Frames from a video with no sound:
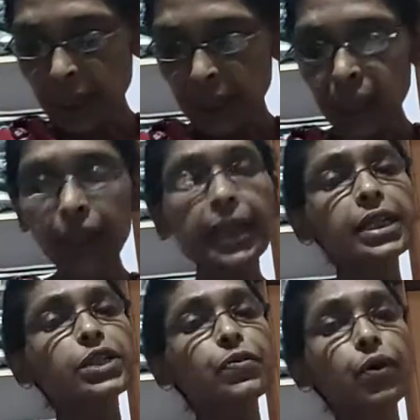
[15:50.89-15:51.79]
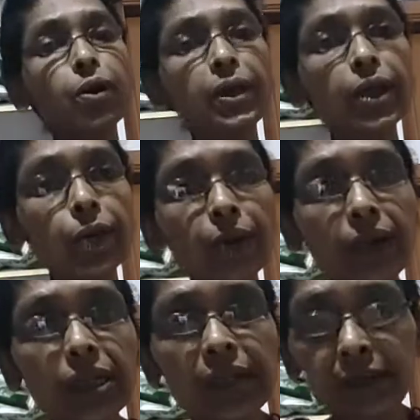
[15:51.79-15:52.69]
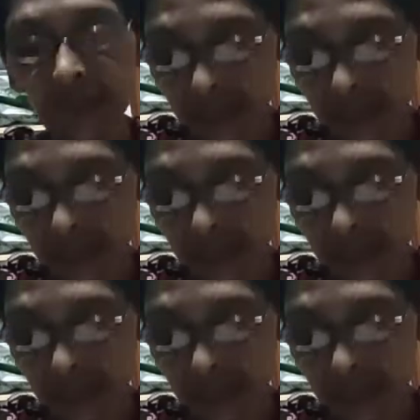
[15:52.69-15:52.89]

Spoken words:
In the next following unit, I will